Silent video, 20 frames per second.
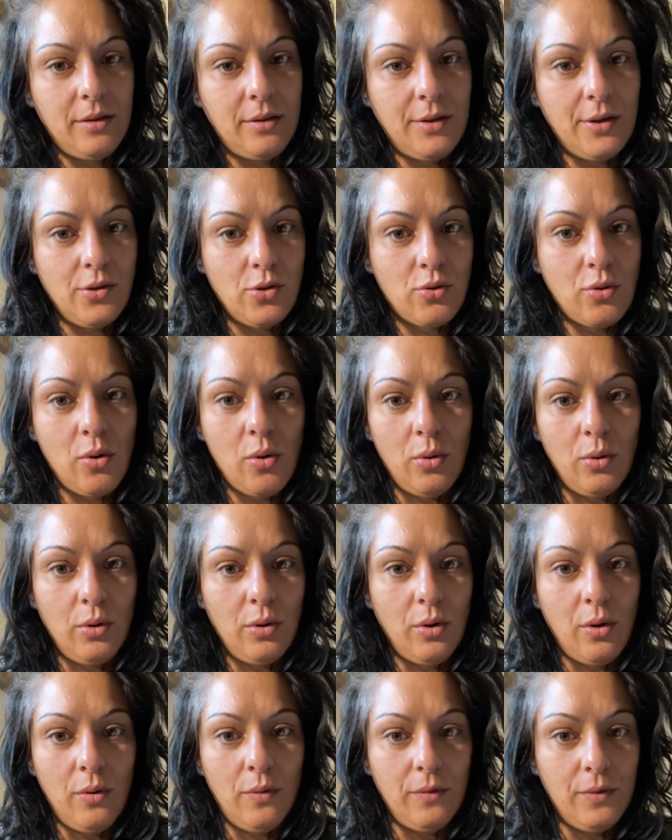
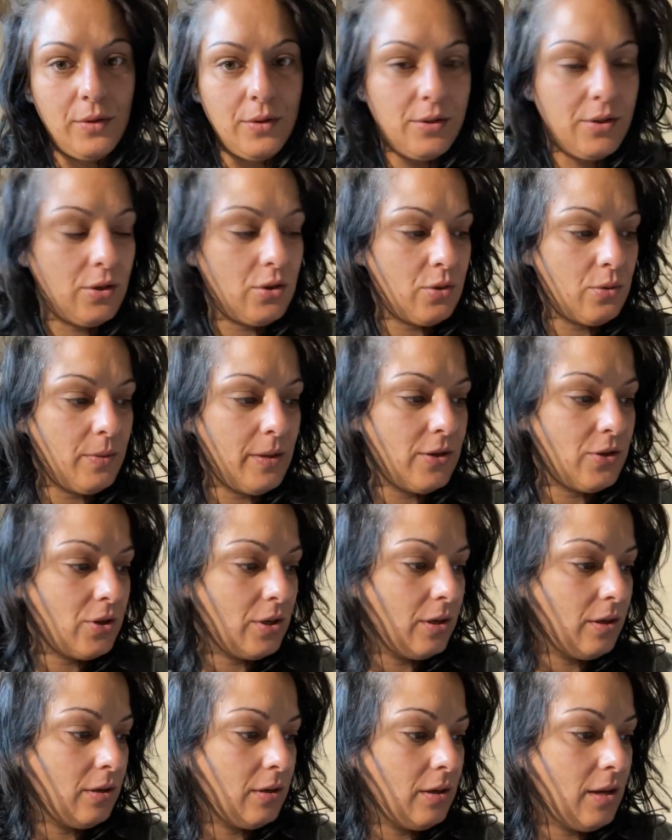control over the
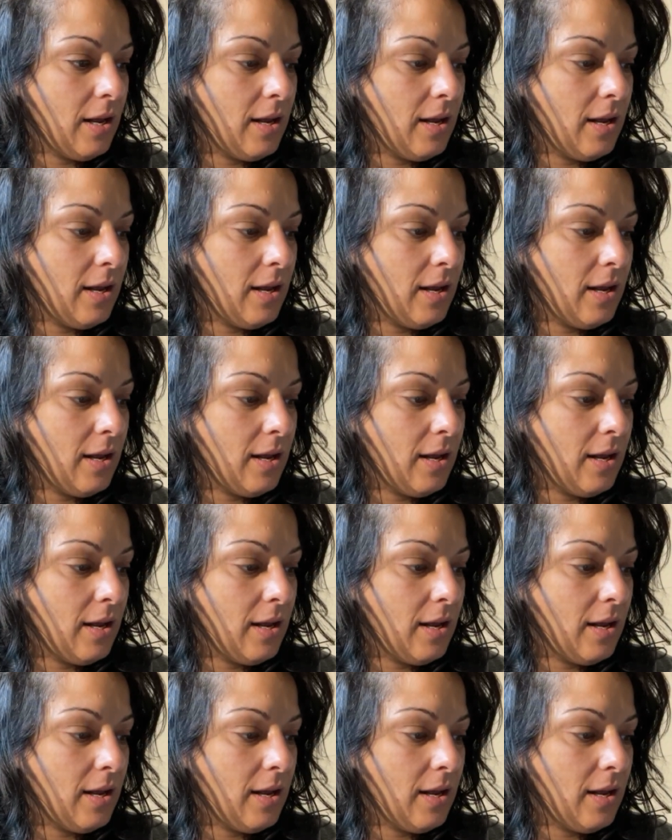situation.